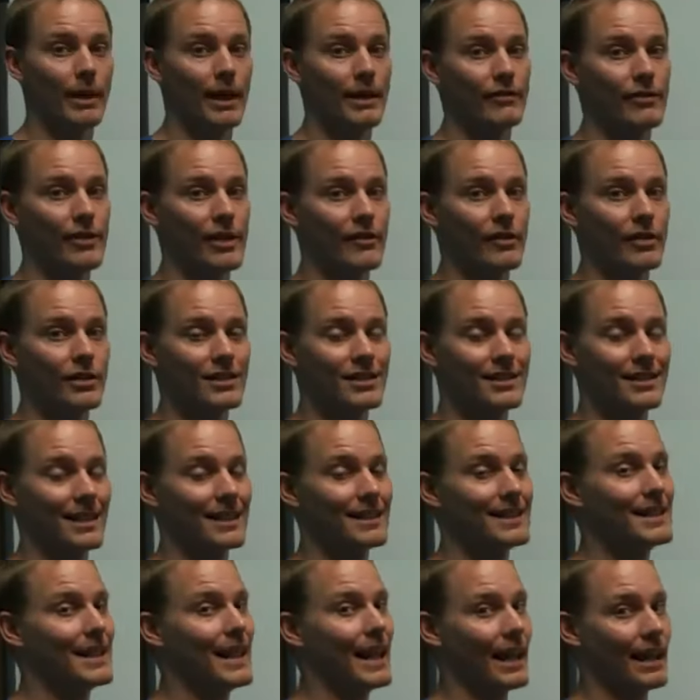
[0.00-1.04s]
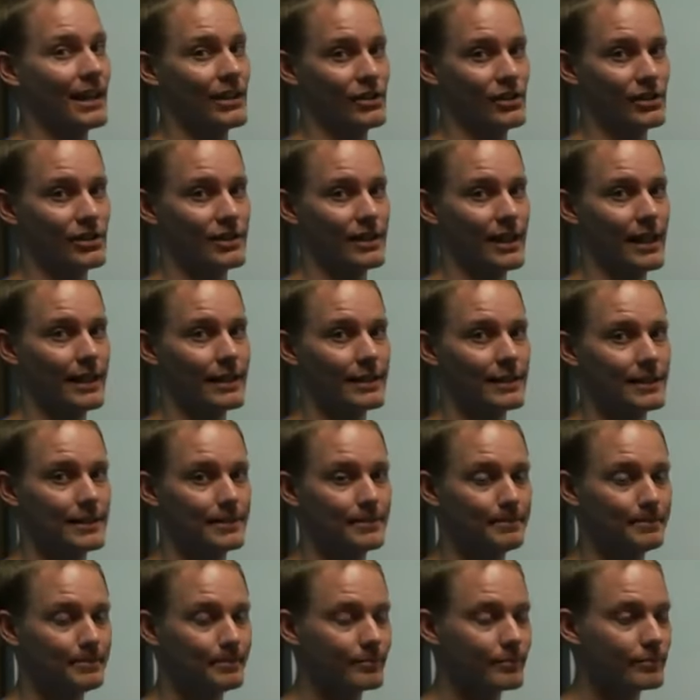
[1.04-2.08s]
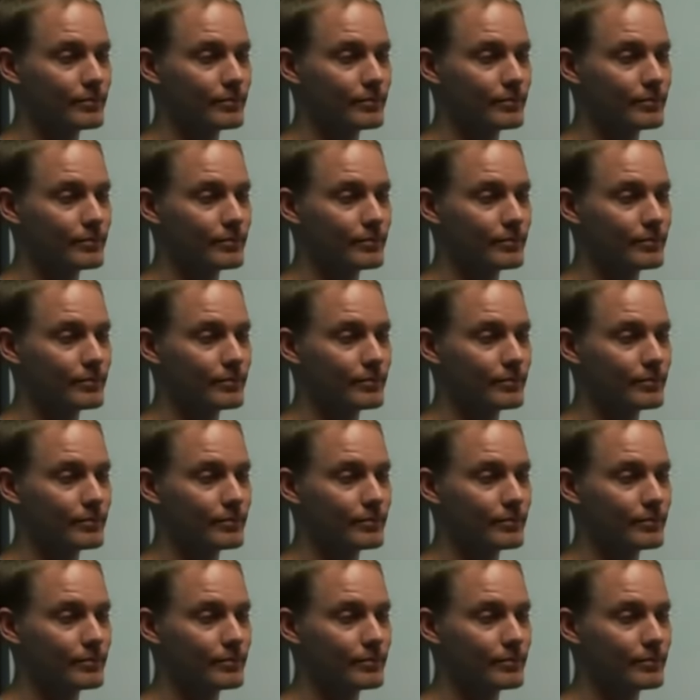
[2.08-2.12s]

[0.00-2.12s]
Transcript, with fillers: one of my favorites. It's the engine size.